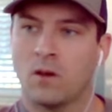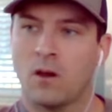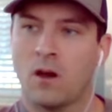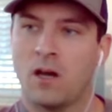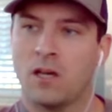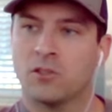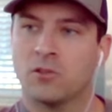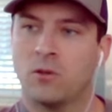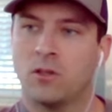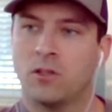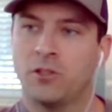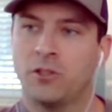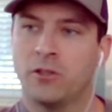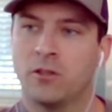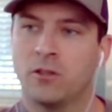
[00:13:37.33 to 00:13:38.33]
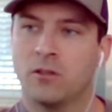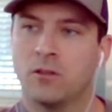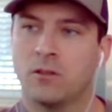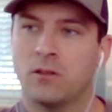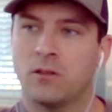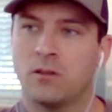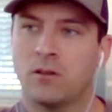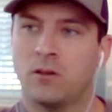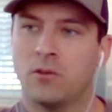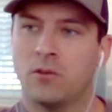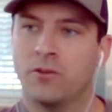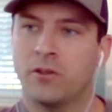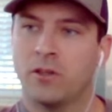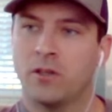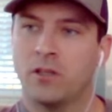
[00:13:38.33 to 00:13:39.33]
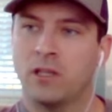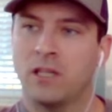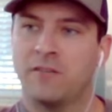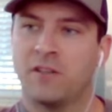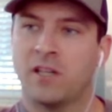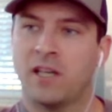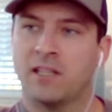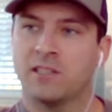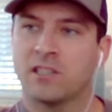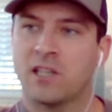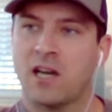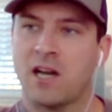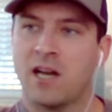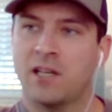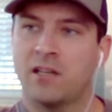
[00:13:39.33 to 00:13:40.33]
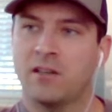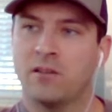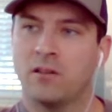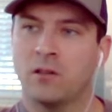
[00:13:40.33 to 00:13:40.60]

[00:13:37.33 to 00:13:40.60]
All right, so on your on the left hand side,